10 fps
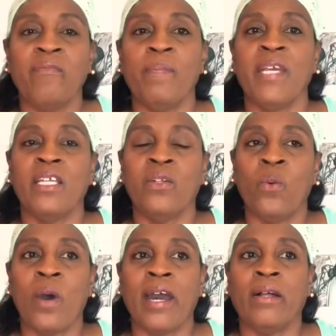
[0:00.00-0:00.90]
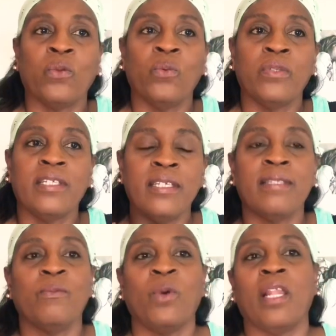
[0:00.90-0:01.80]
been in a while
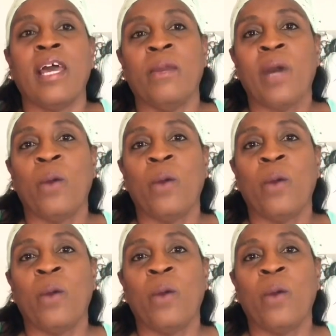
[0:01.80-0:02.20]
since, well, I,